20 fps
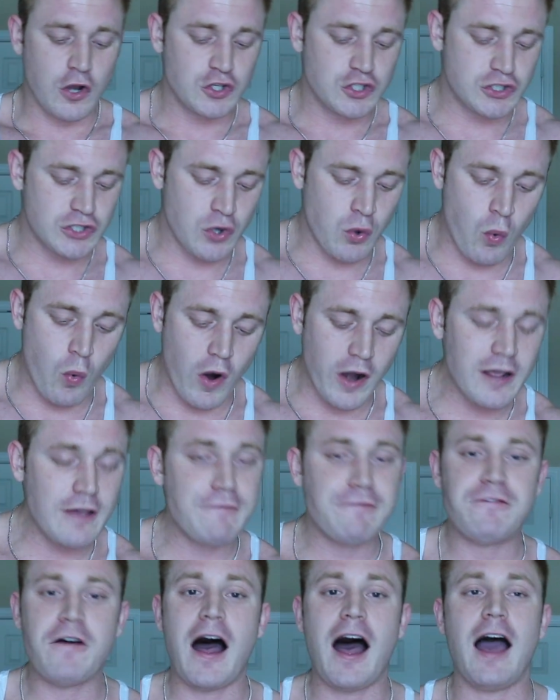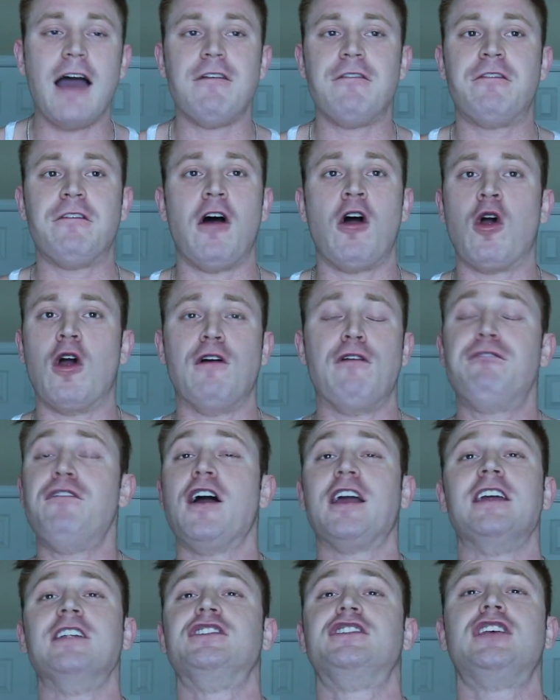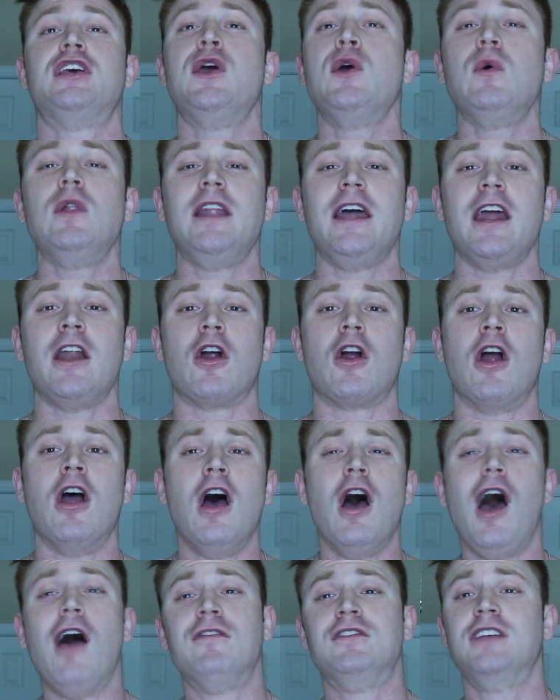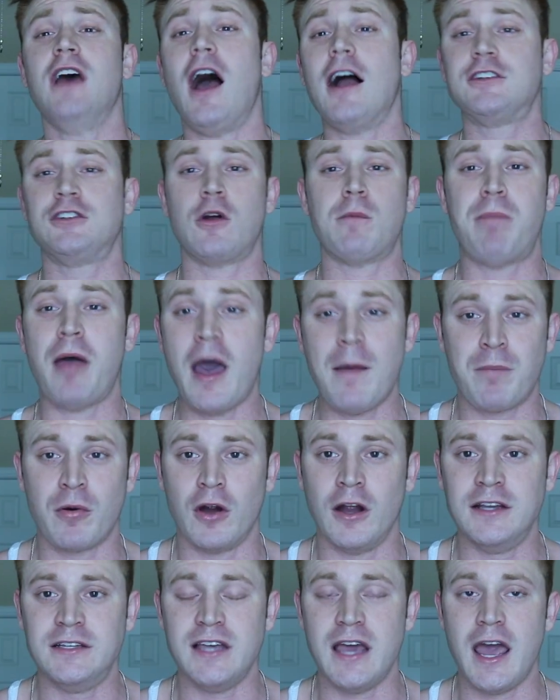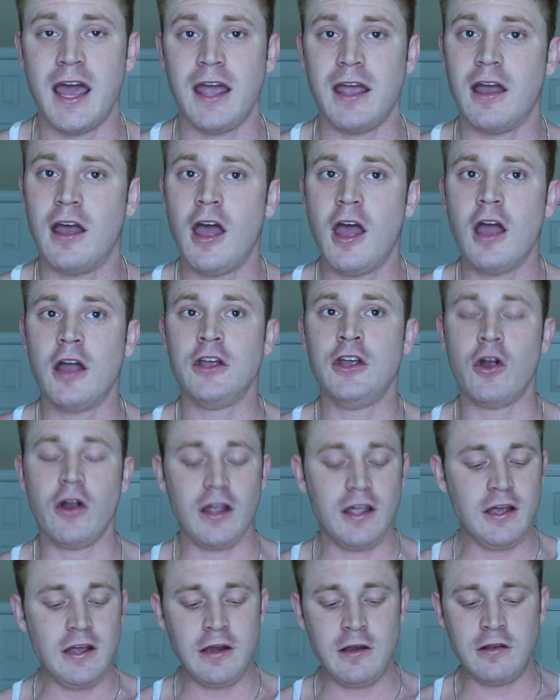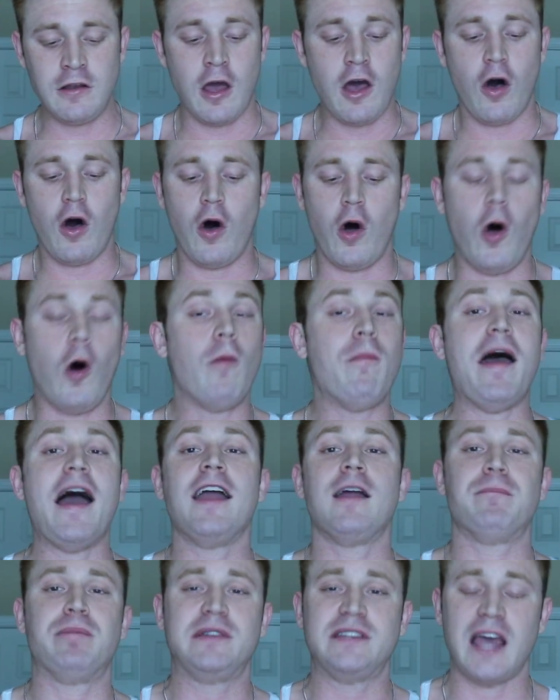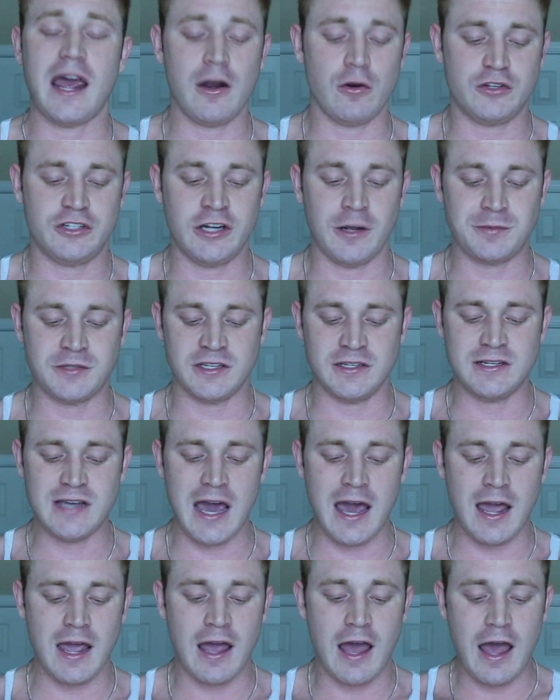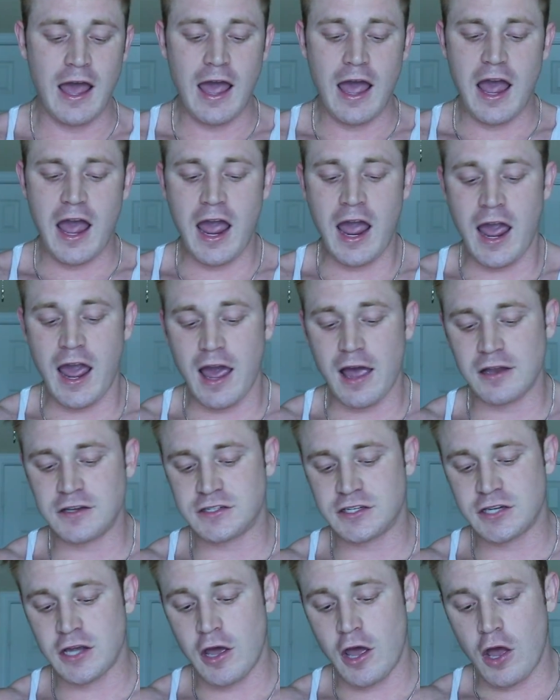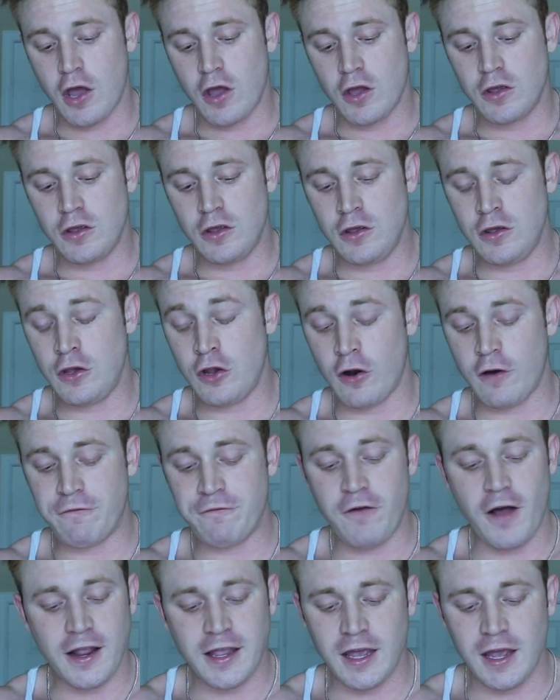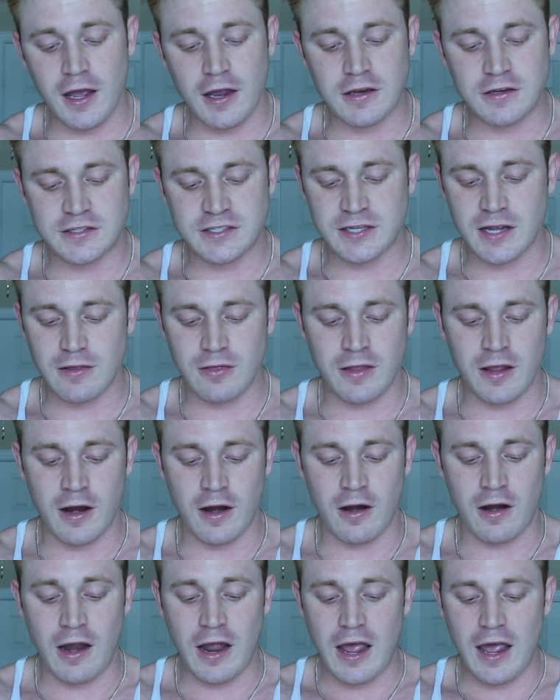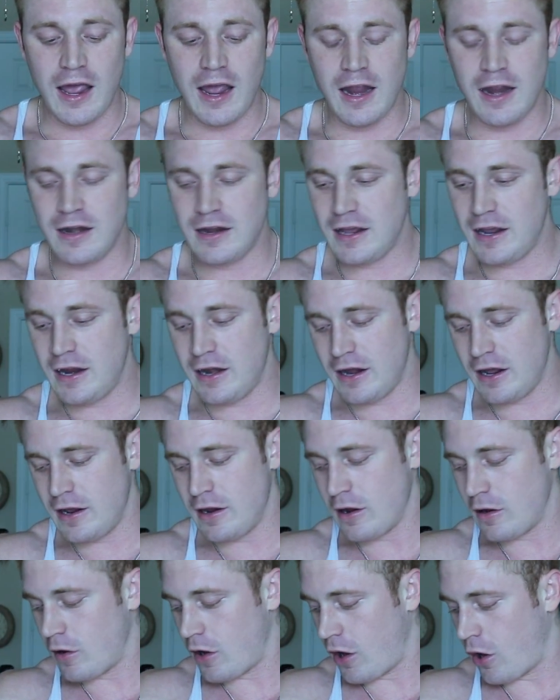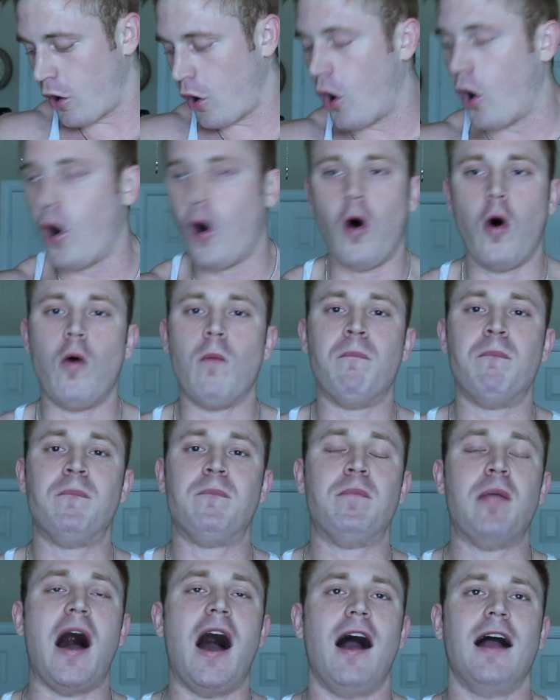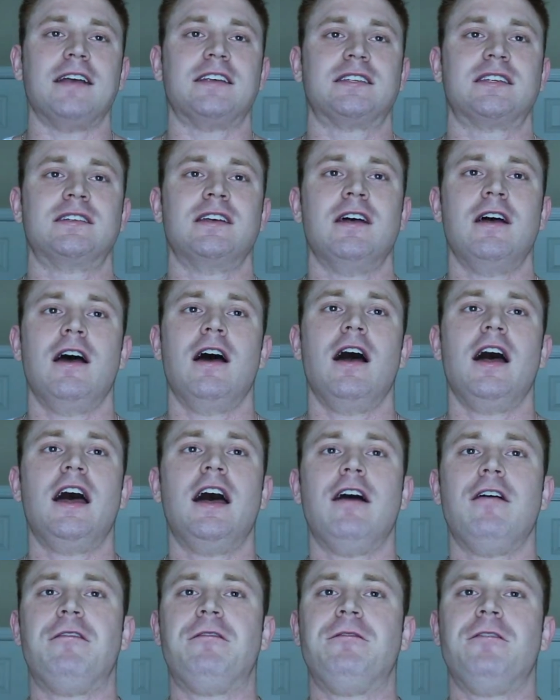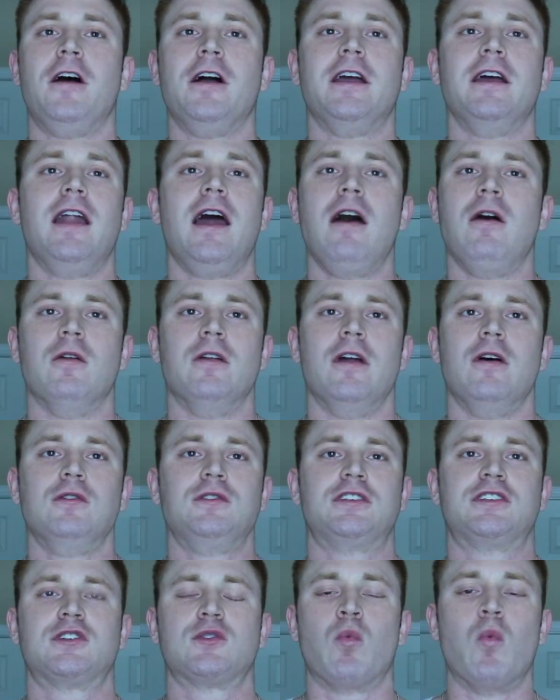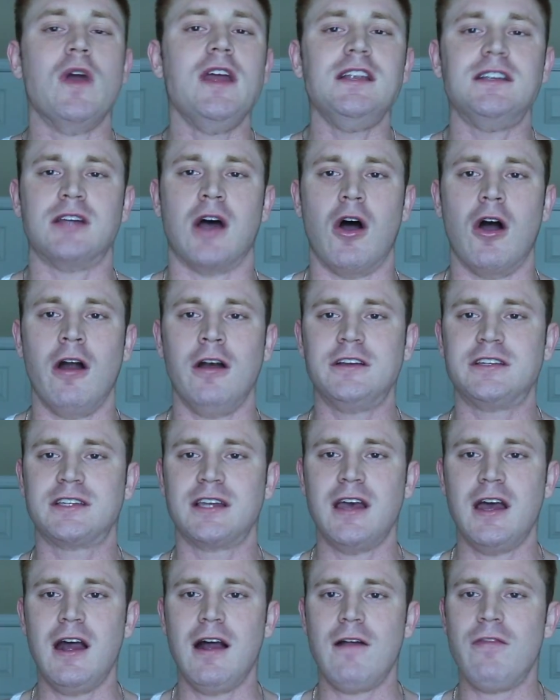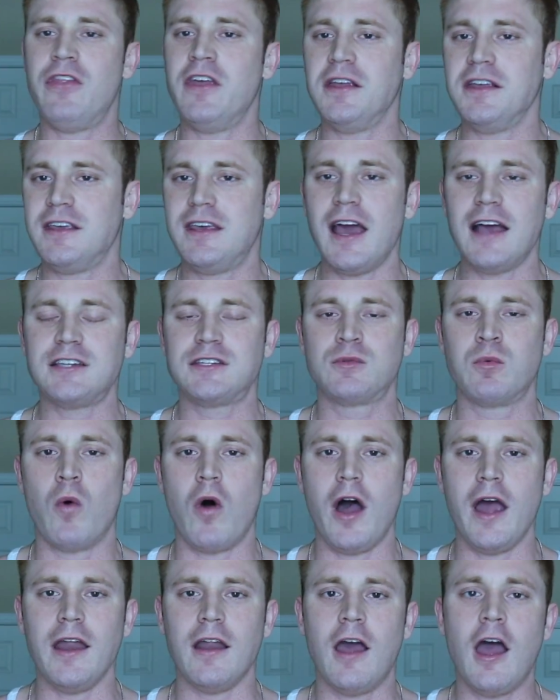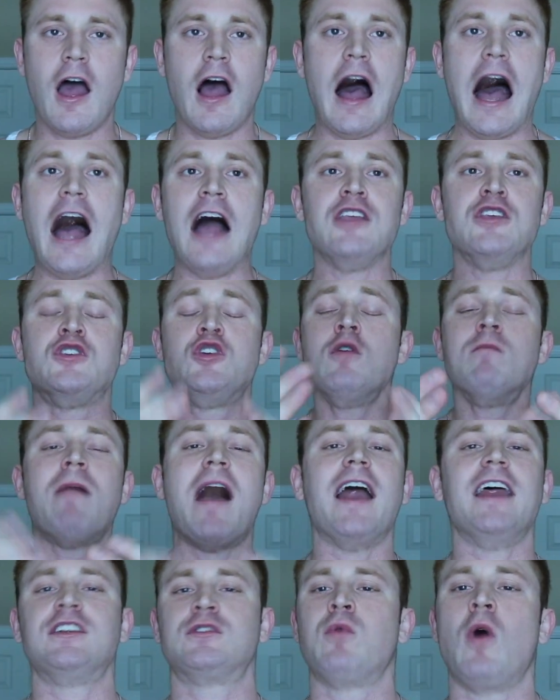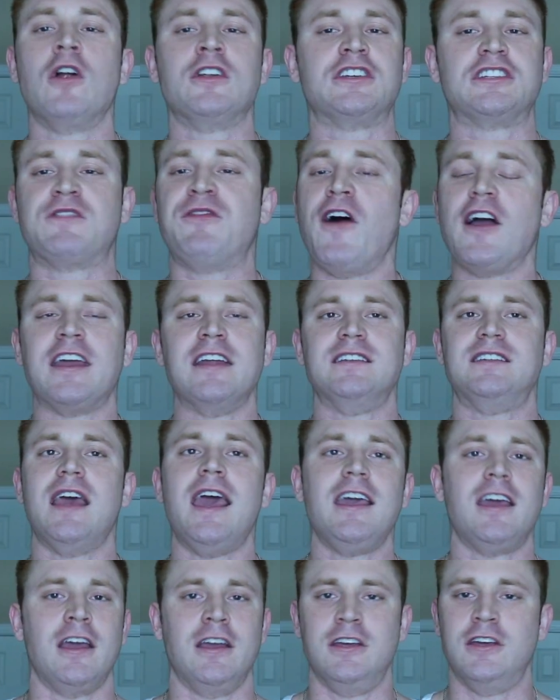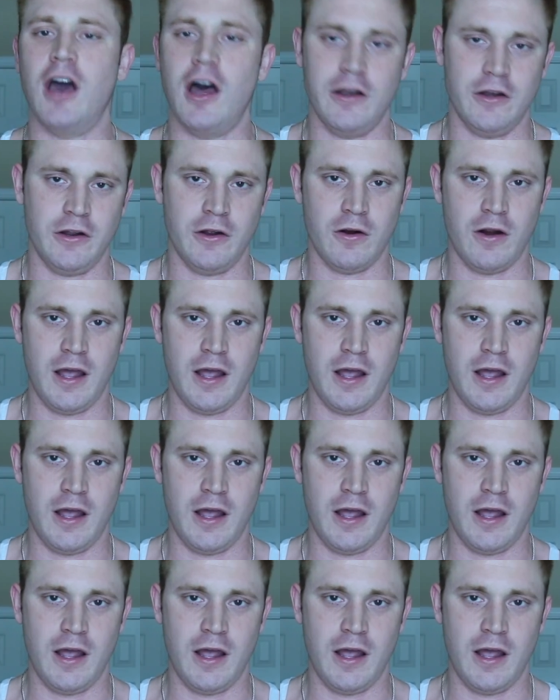25 or a fucking 2 liter of Dr. Pepper a day, you're eating a whole bag of potato chips a day, and you're fucking sitting there and eating a whole box of fucking, I don't know, sweet tarts, then guess what? You might as well just fucking take a gun to your